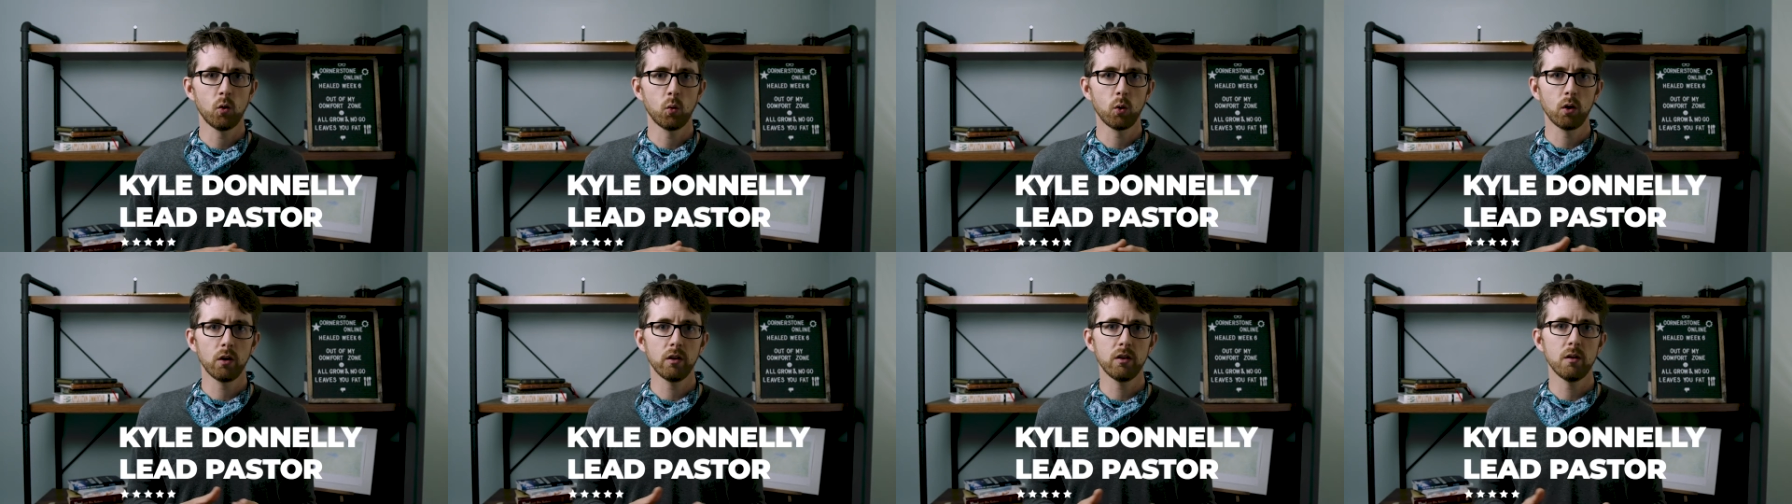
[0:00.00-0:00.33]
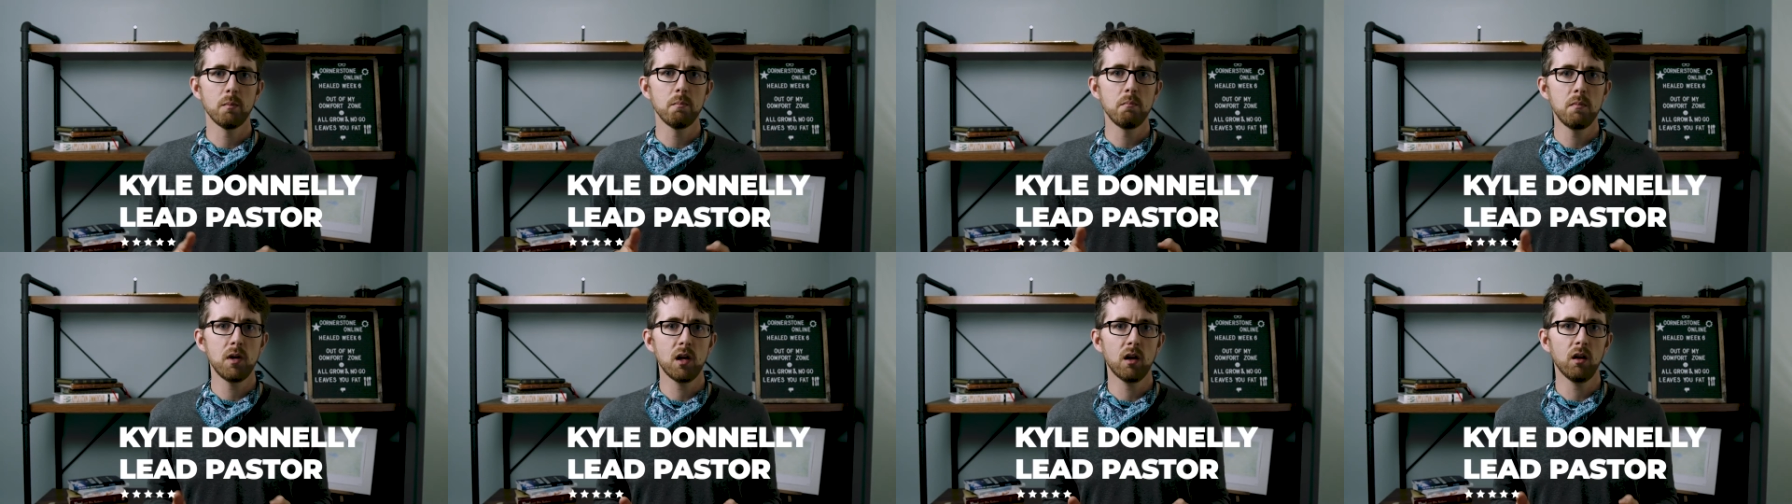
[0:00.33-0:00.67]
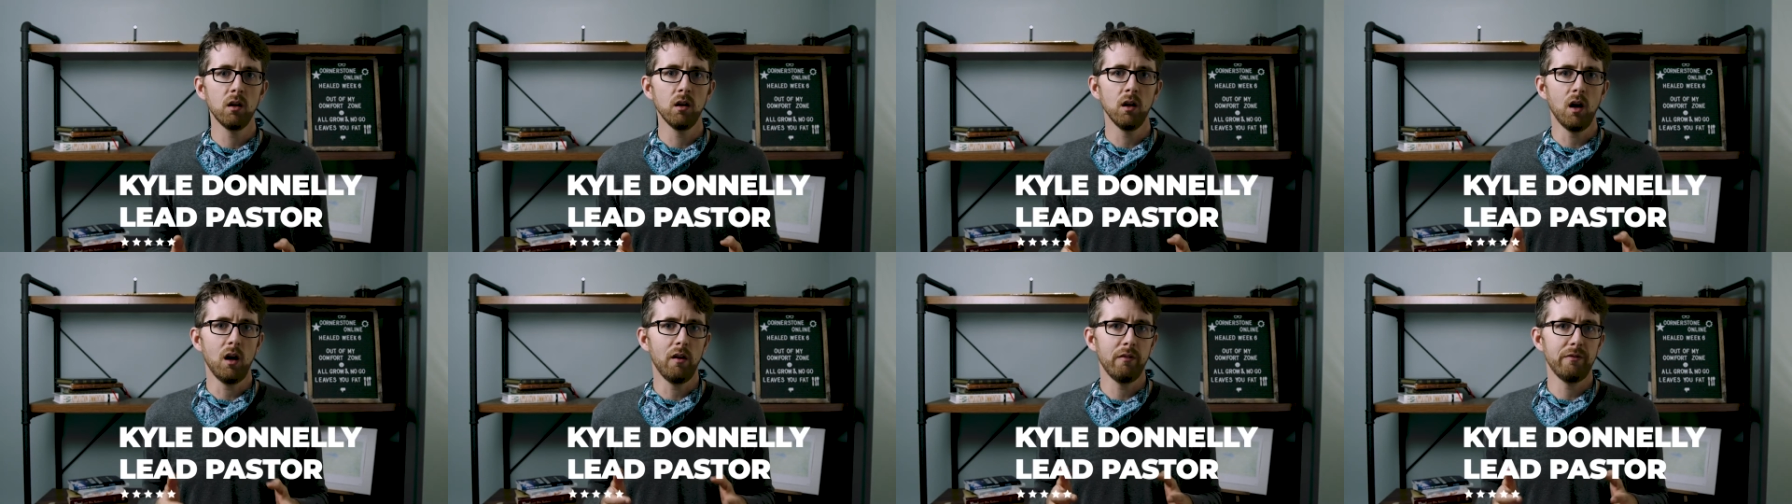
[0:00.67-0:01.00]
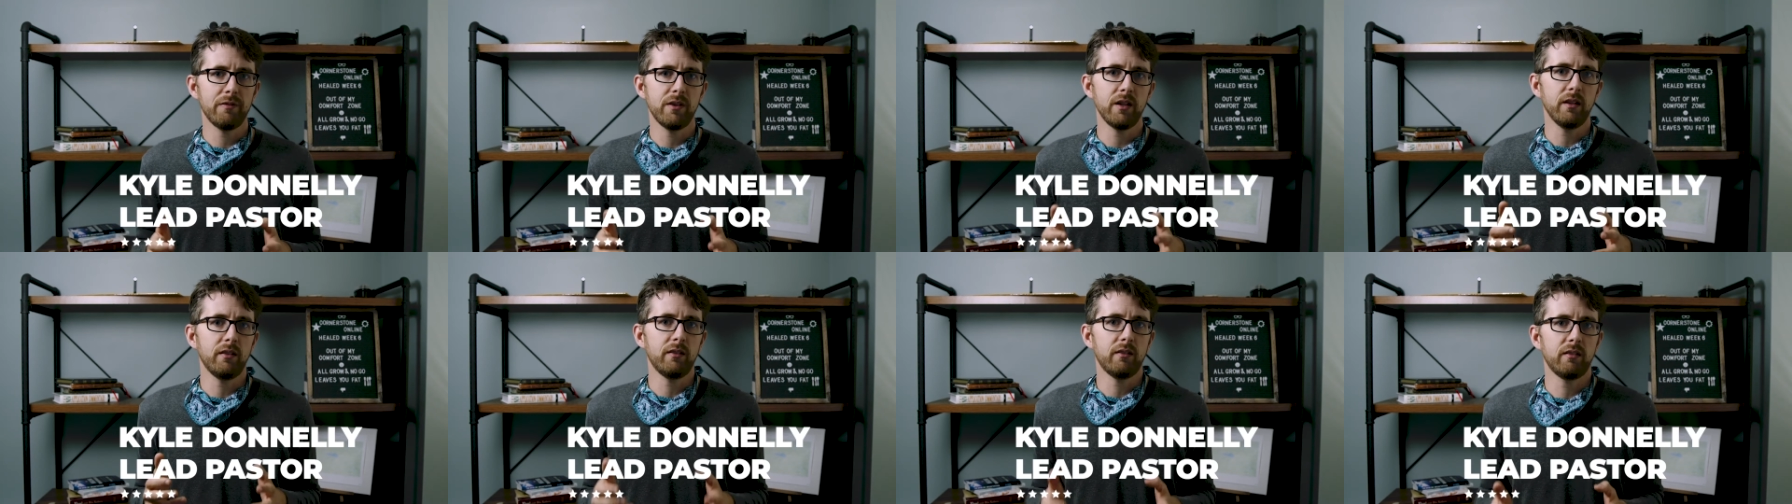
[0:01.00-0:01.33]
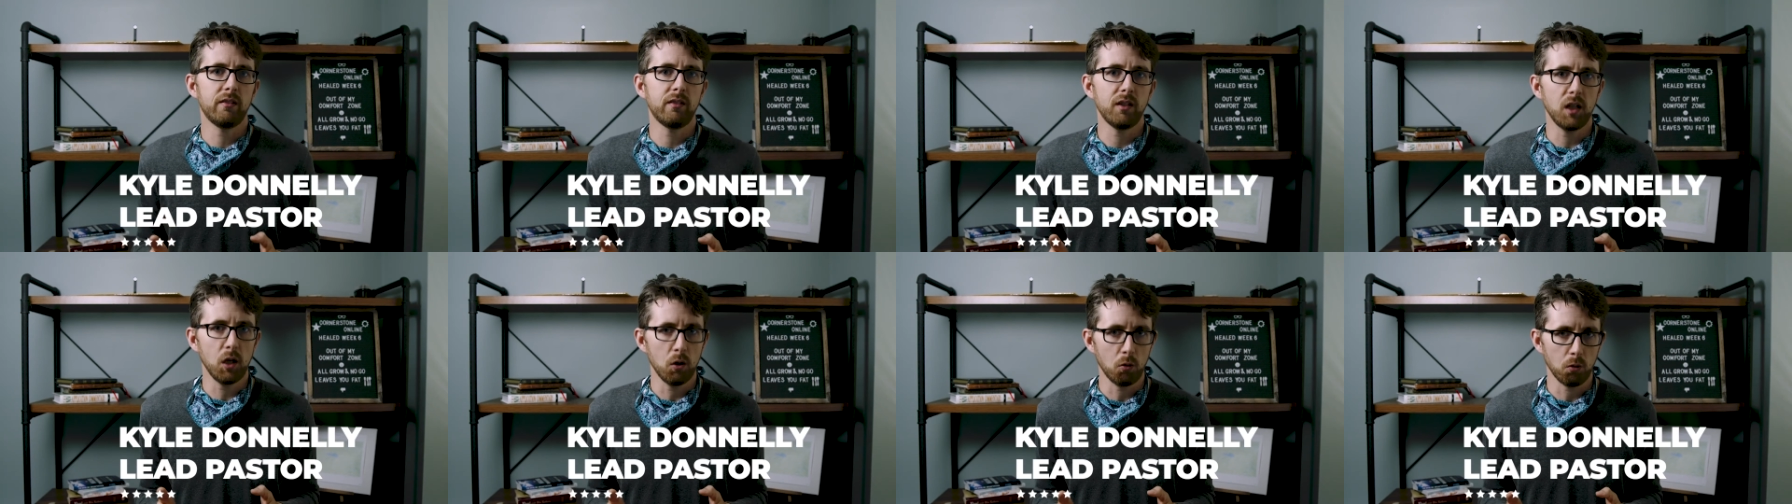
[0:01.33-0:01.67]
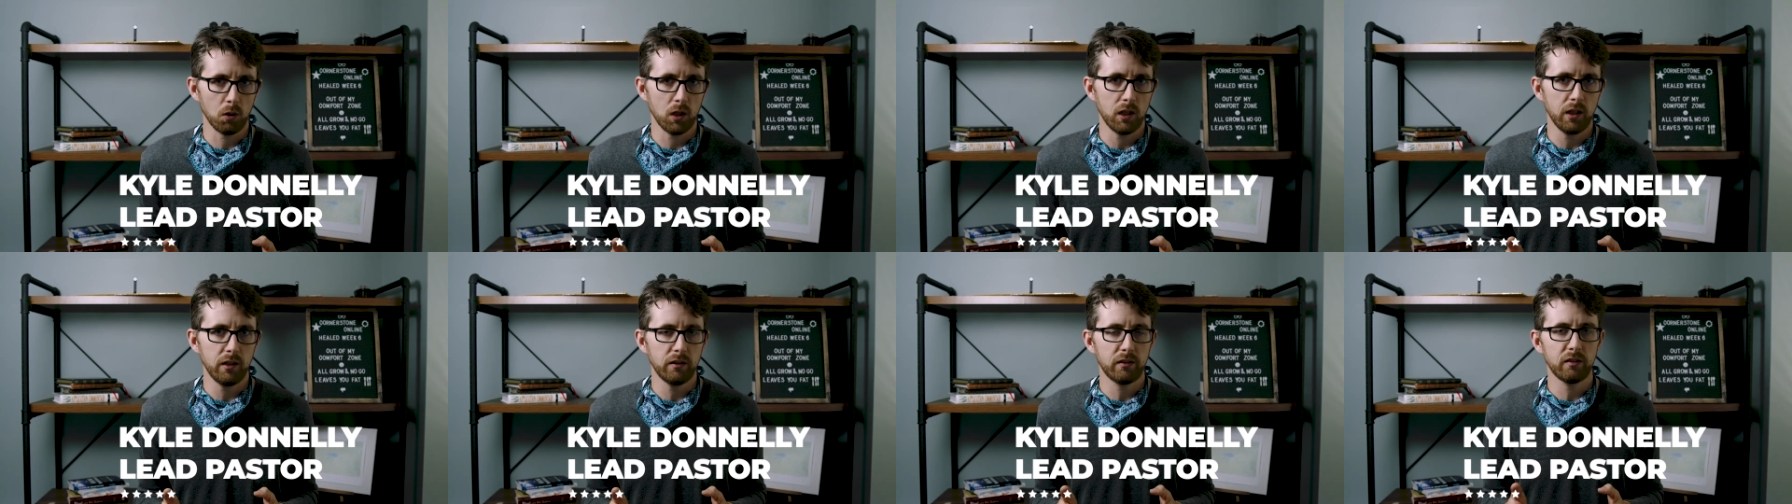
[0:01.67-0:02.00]
we're in the middle of this
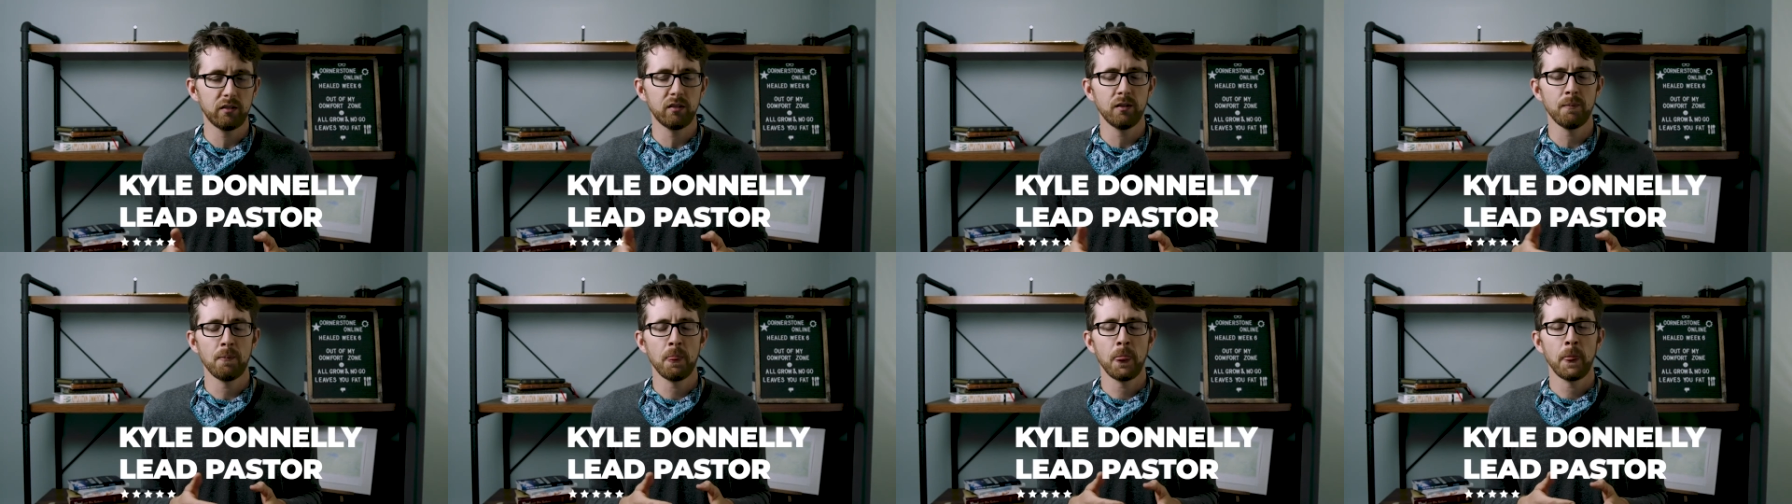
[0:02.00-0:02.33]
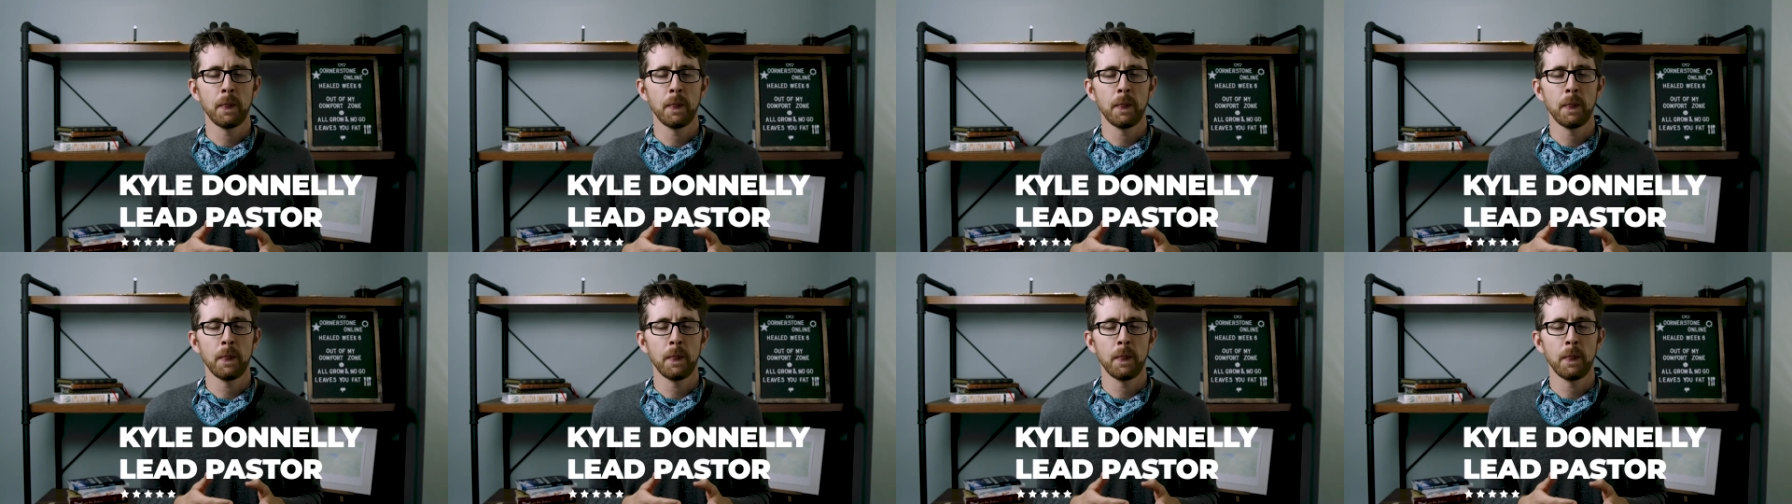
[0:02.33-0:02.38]
series